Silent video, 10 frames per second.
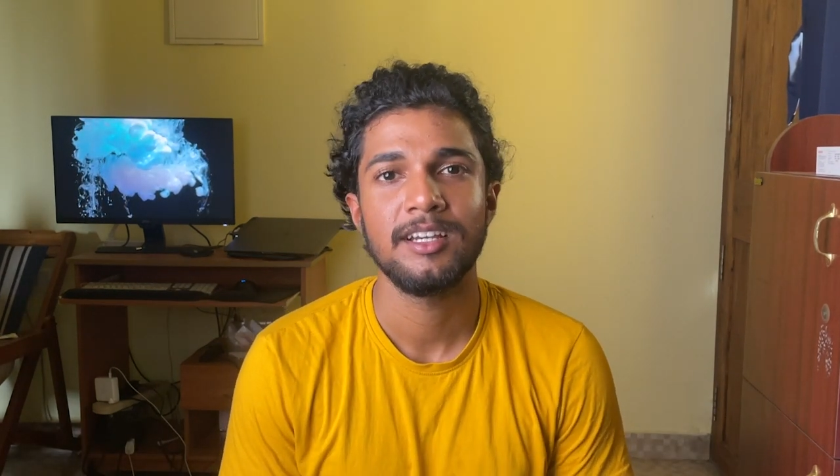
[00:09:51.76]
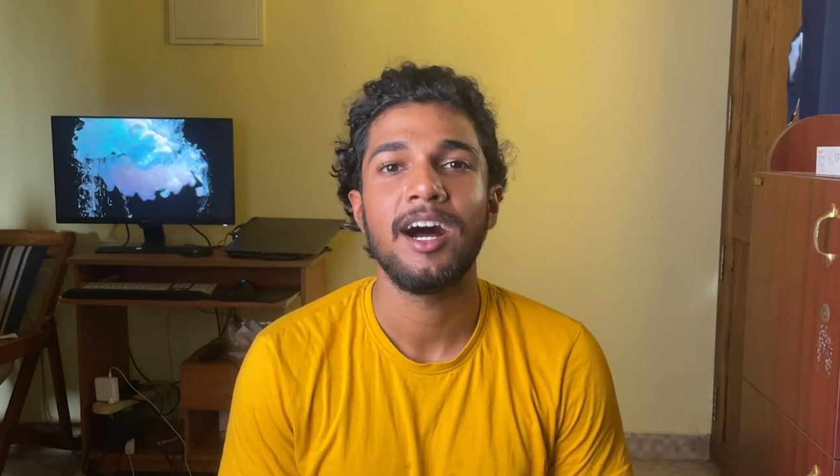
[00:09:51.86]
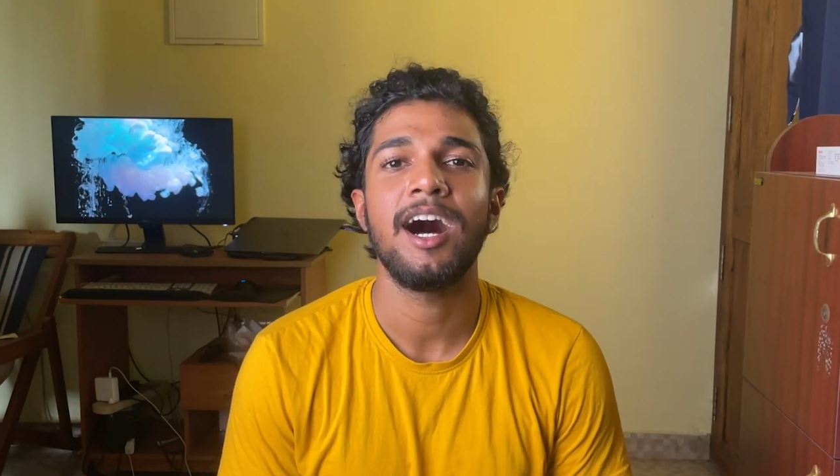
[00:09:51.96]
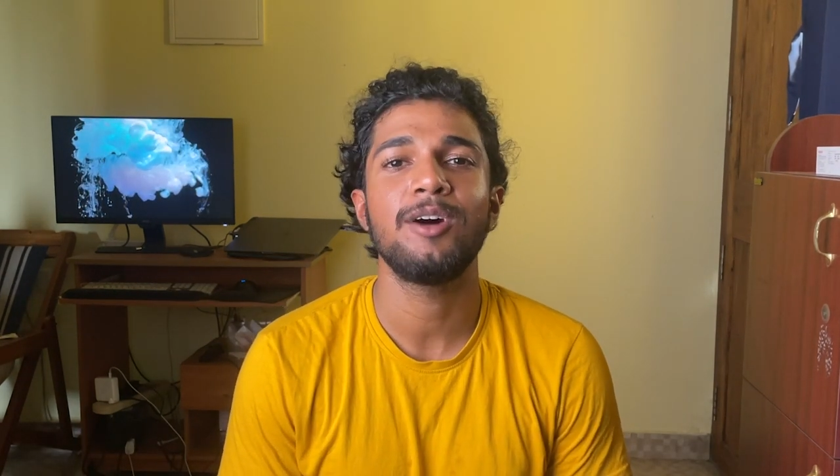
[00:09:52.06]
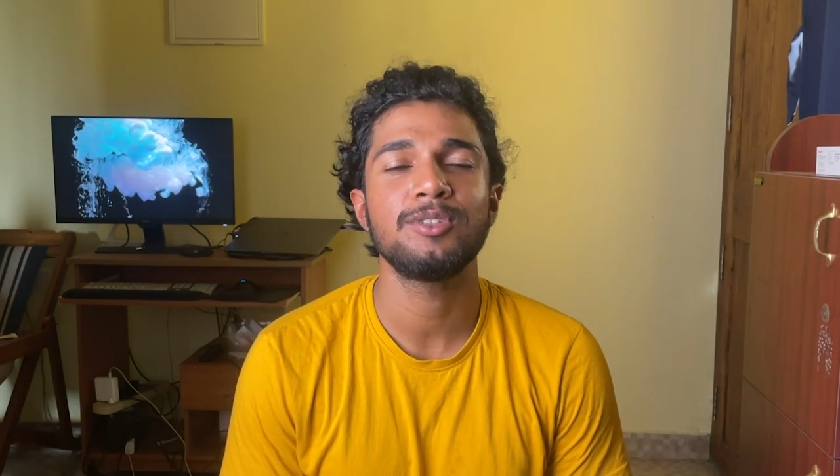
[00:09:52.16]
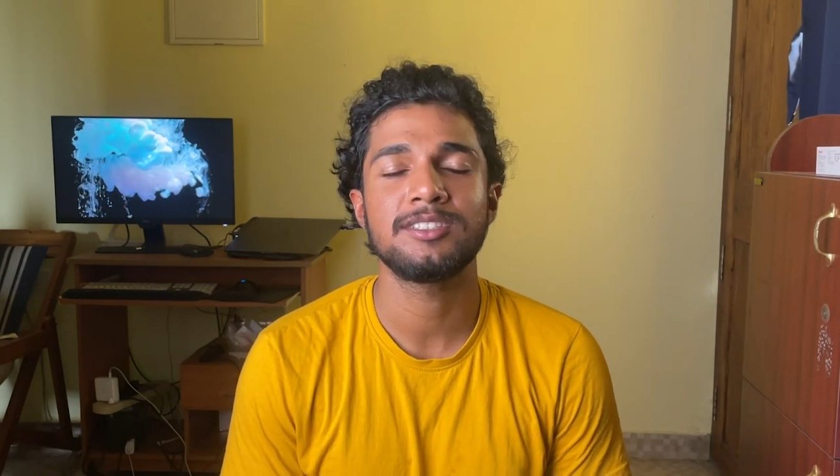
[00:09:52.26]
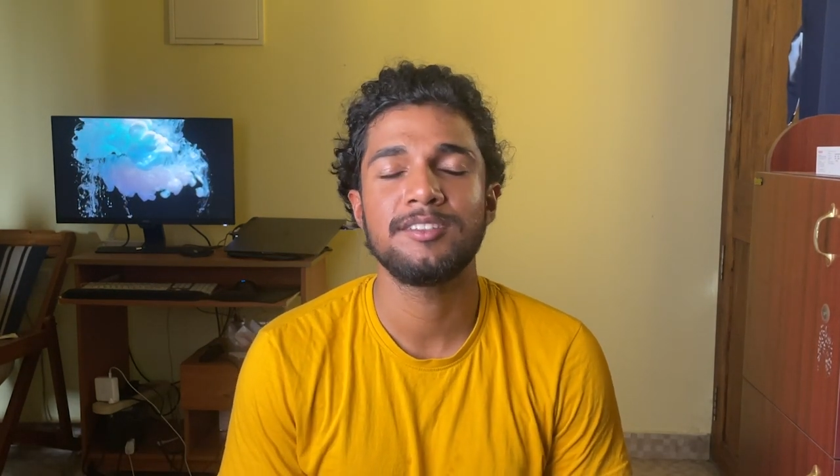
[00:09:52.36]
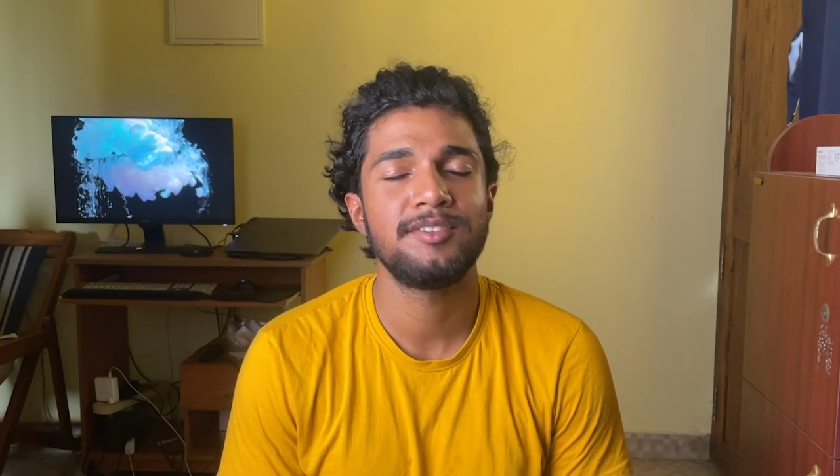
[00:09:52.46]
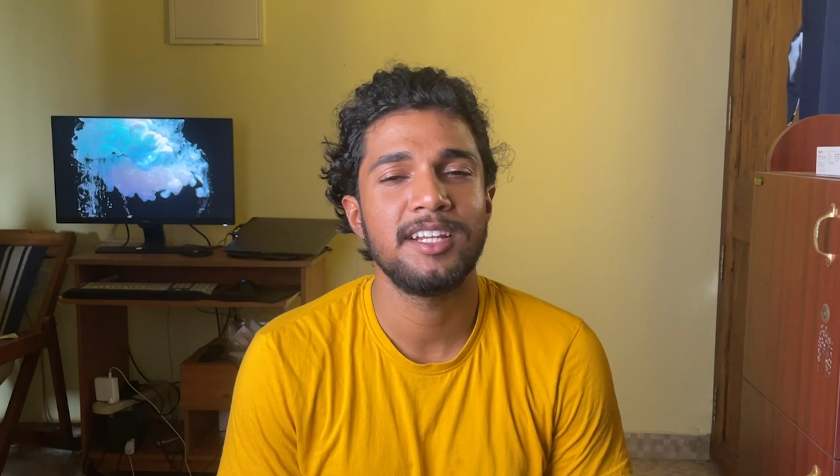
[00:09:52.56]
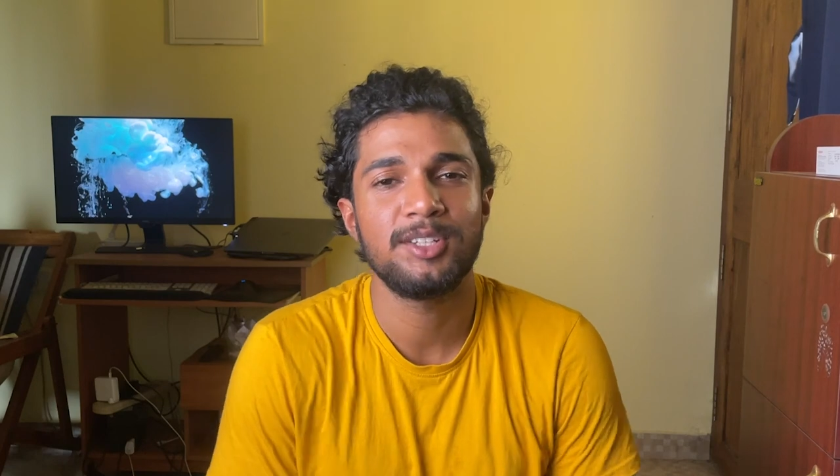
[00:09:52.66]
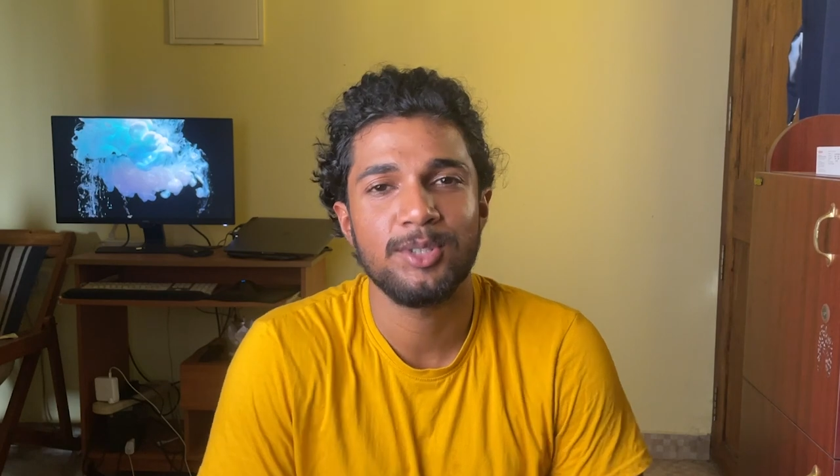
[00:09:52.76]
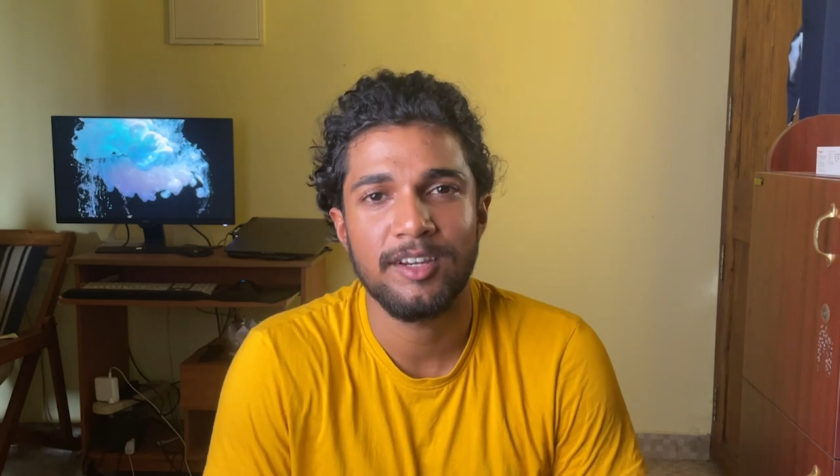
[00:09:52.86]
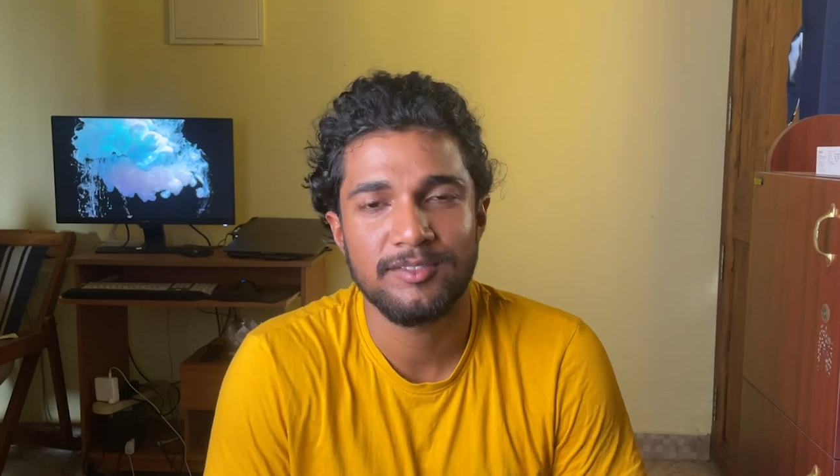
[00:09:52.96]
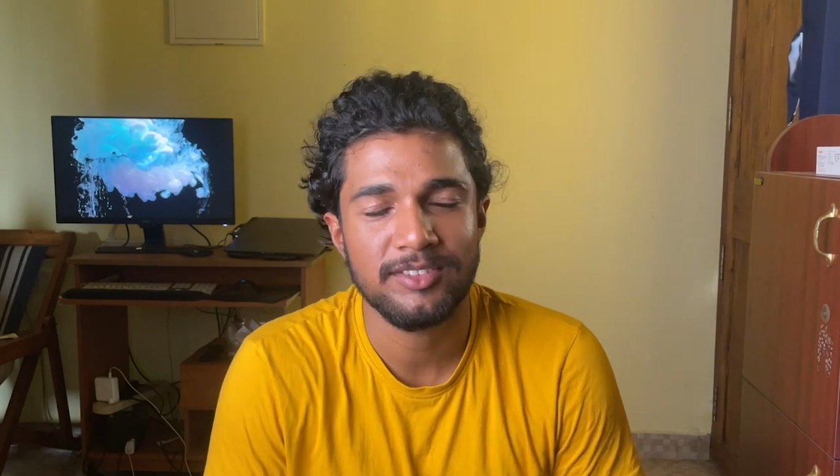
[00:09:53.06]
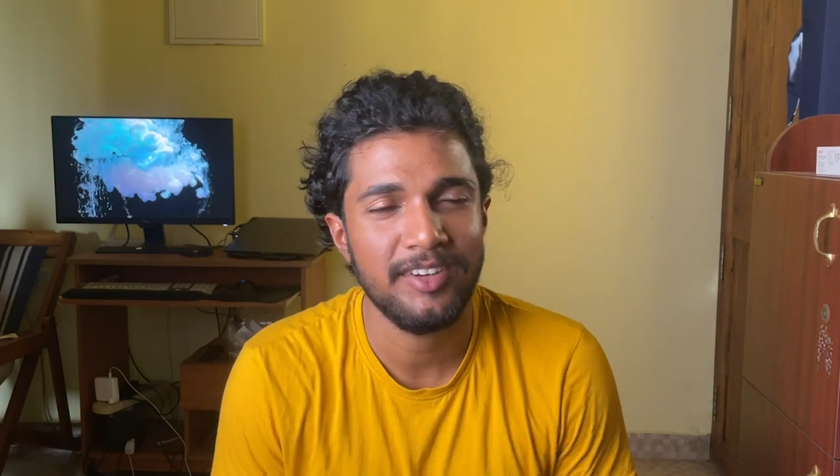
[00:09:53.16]
How does it feel to
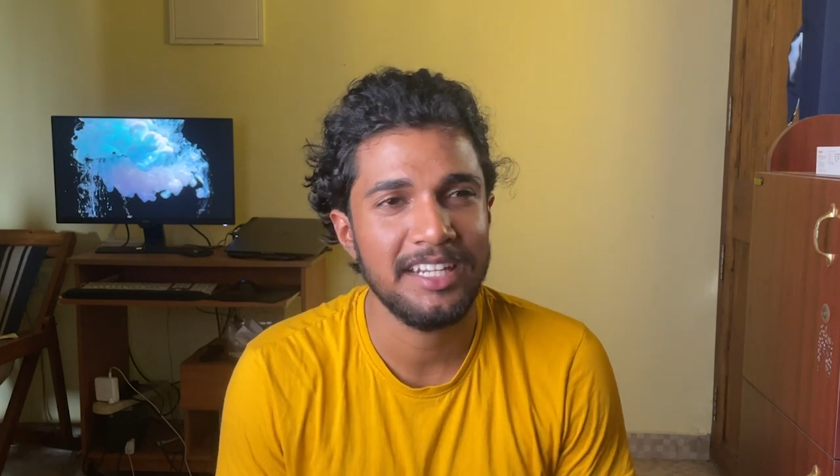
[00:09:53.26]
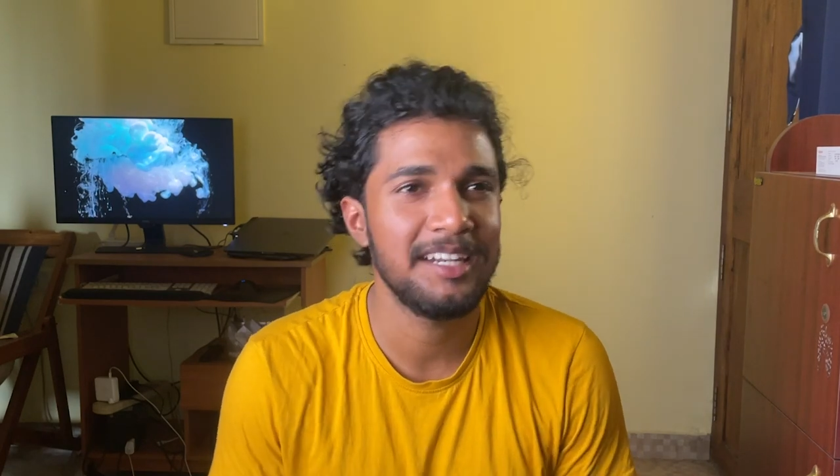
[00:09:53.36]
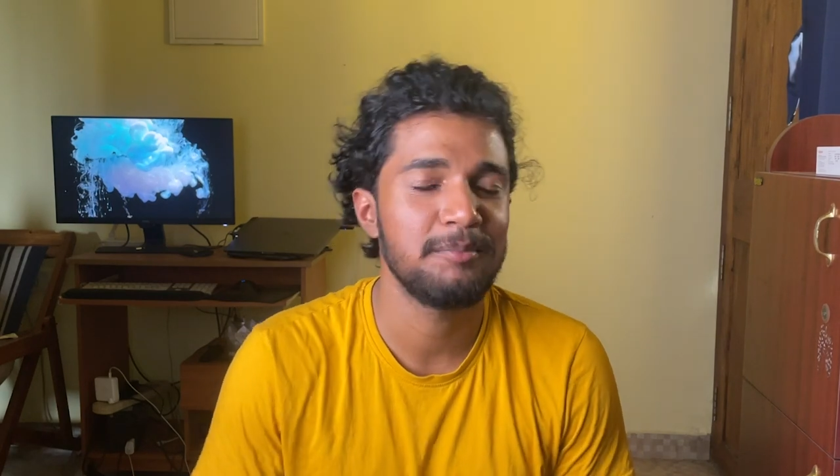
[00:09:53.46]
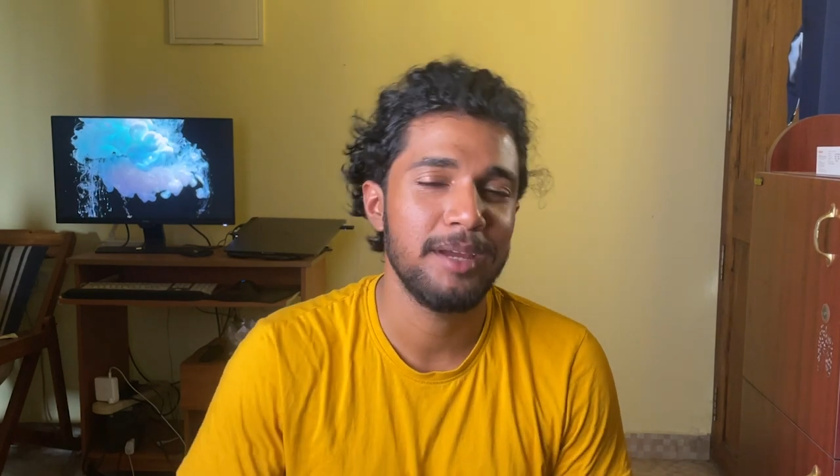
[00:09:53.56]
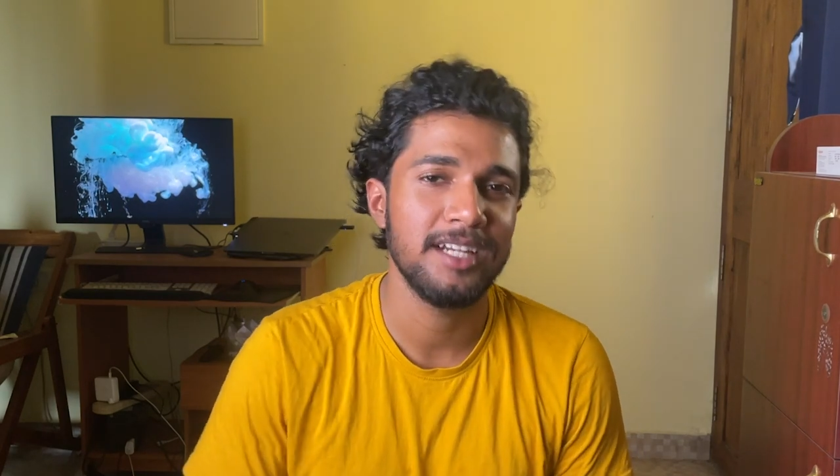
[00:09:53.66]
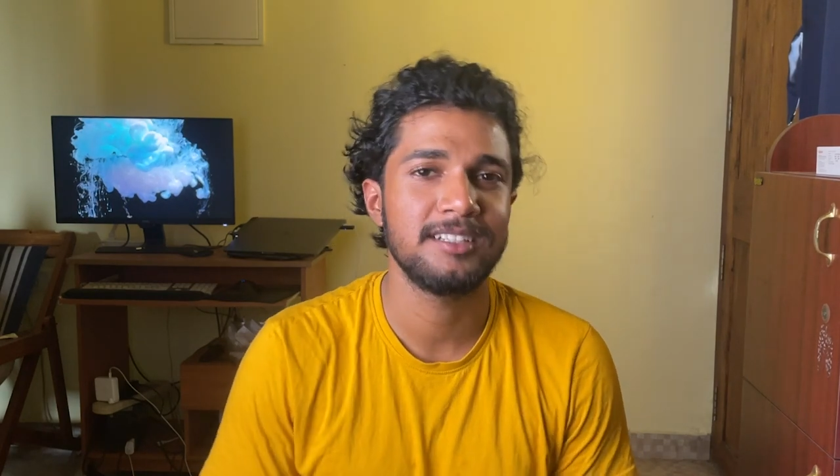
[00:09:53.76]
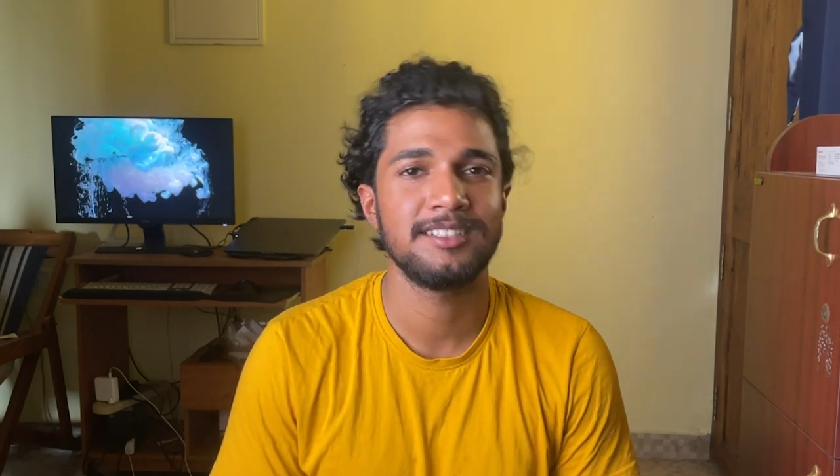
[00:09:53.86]
have finally made it?